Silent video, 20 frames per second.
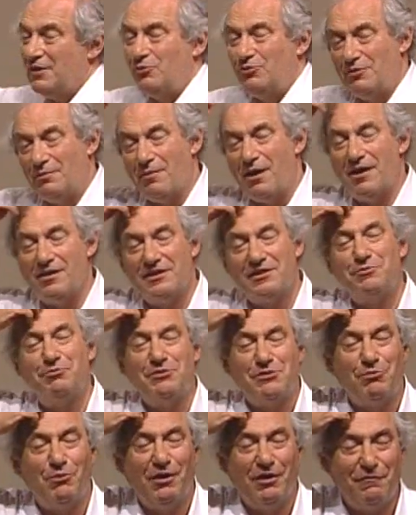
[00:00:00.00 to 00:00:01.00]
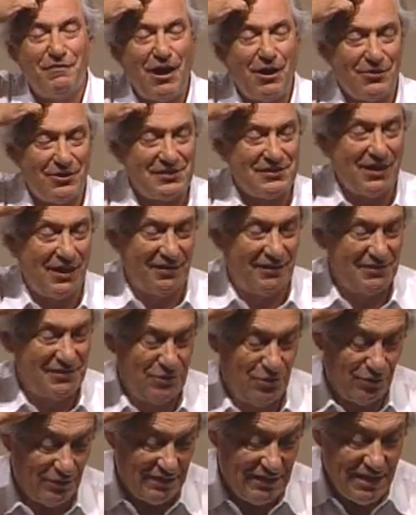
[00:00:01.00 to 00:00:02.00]
Eudaemonis was one of Aristotle's
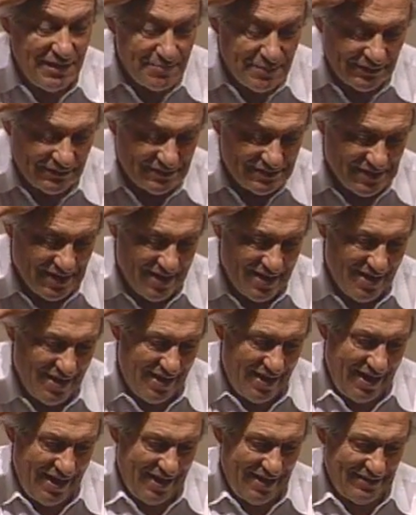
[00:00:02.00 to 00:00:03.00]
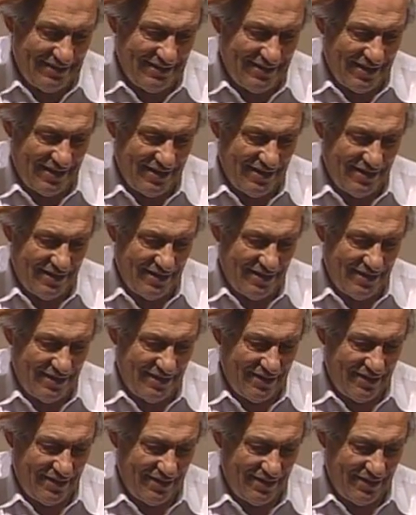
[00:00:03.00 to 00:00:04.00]
good demons, and uh,
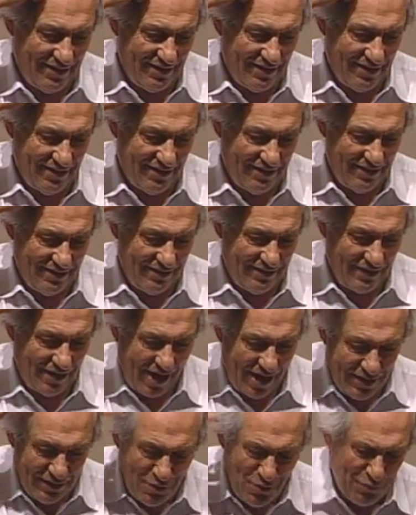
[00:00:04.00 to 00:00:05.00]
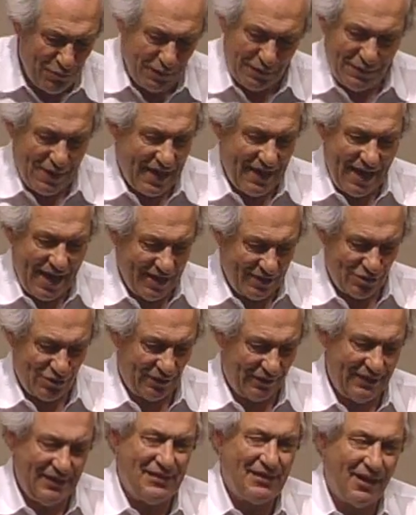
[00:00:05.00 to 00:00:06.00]
uh, I knew that they'd
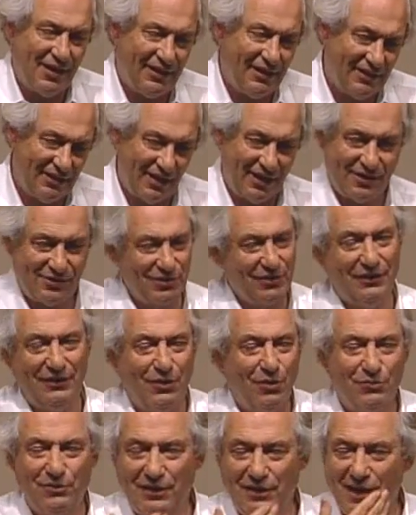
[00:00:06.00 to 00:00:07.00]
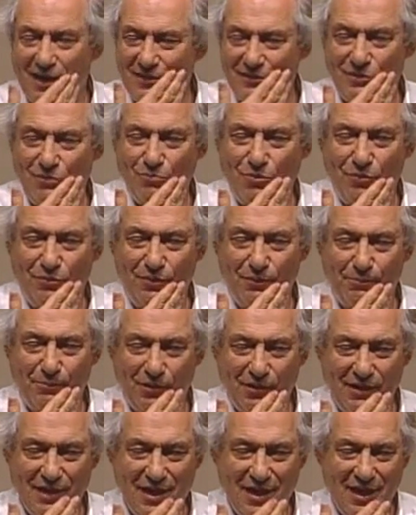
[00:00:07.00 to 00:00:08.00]
actually done it. I actually know the guys who wrote the
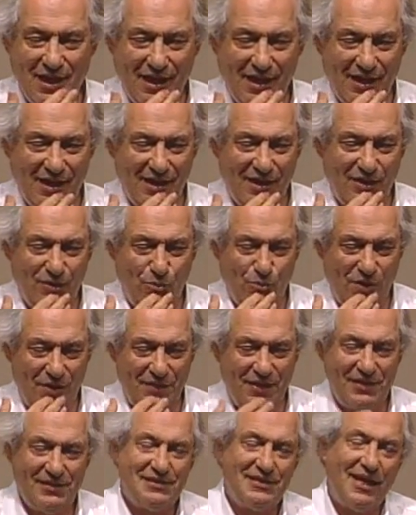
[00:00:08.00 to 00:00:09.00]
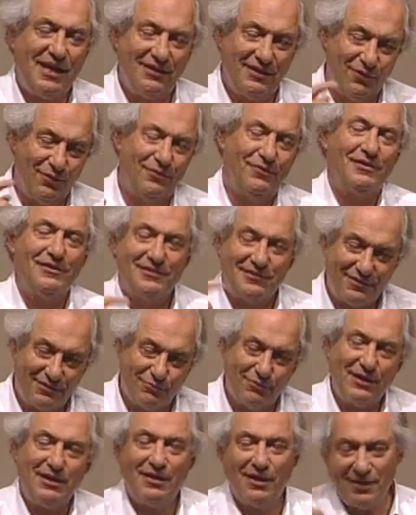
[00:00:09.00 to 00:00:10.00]
book. Uh, when they said, you know, there's
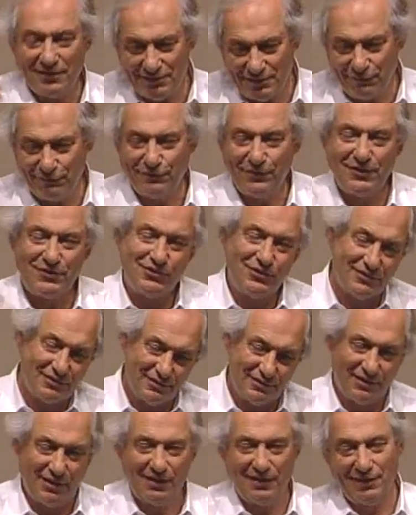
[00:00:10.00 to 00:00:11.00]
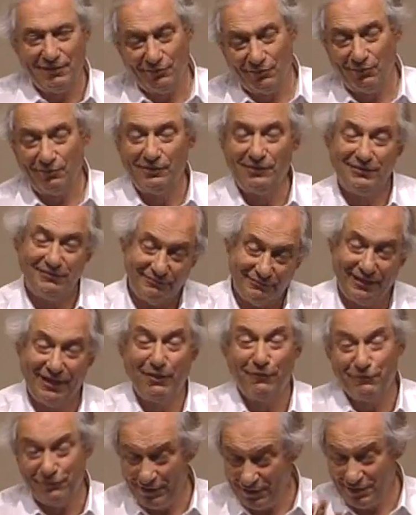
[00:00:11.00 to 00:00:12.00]
three kinds of friction, sliding, rolling, and
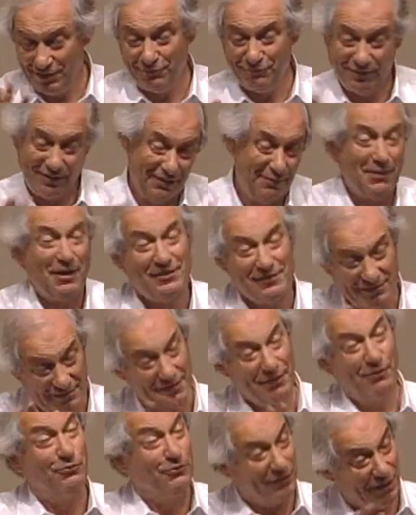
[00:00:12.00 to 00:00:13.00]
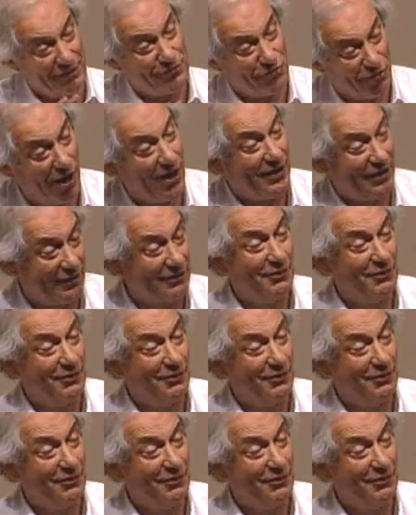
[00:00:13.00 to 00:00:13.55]
air friction really matters, I said, oh, they tried it.